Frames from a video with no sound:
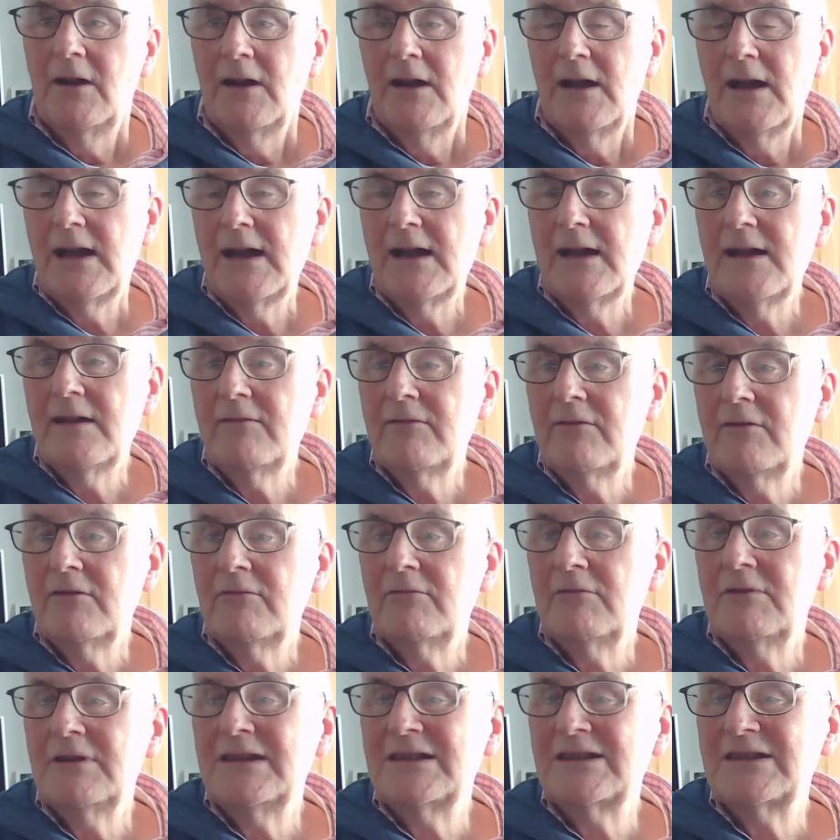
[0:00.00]

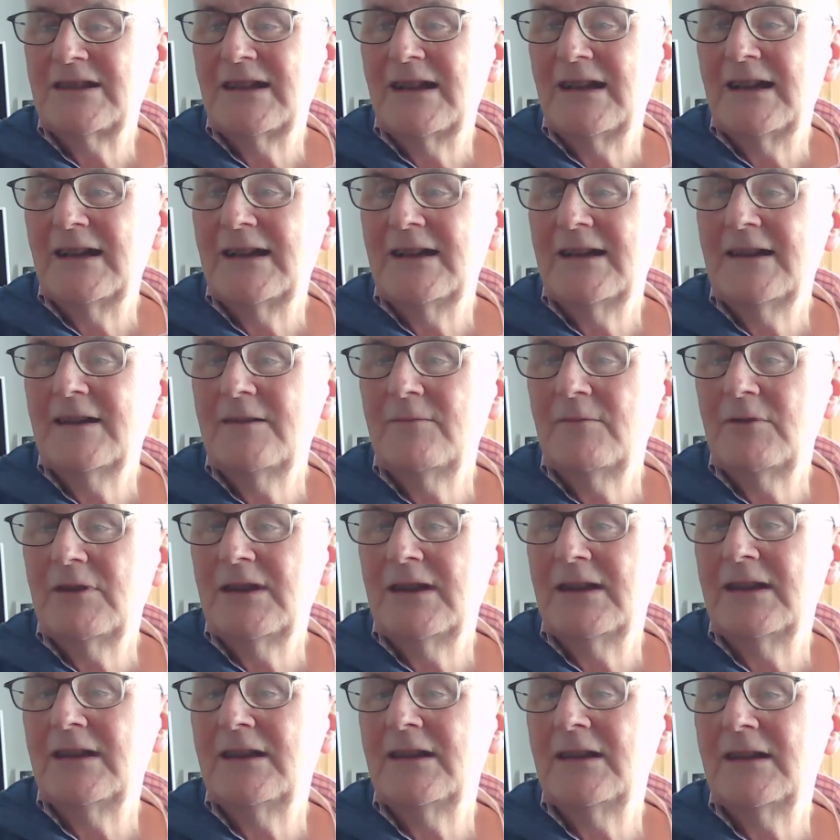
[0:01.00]
Every time
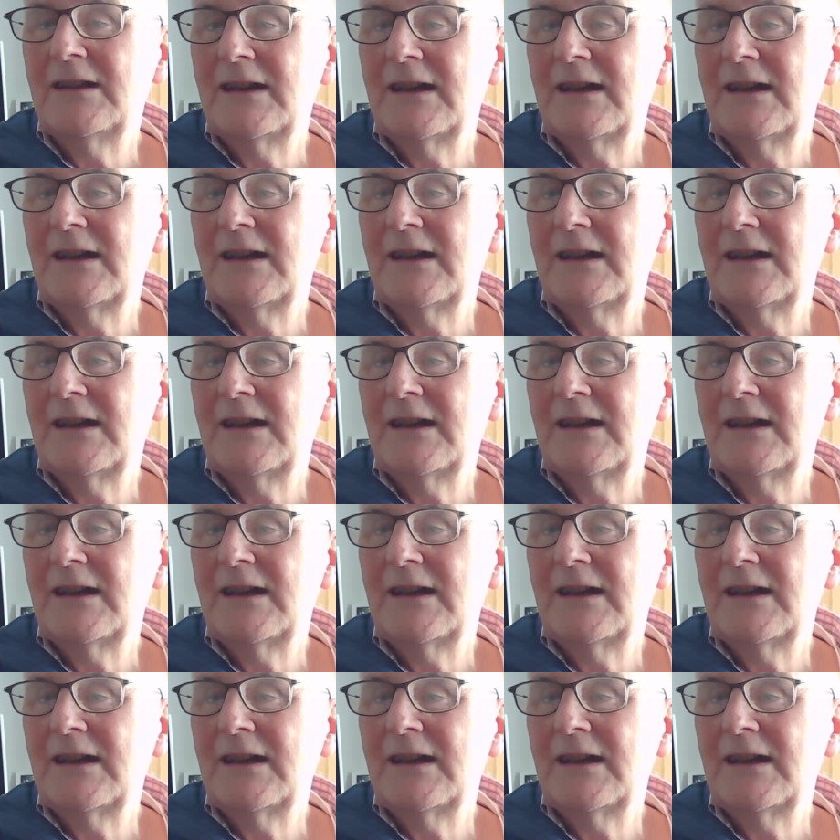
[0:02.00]
that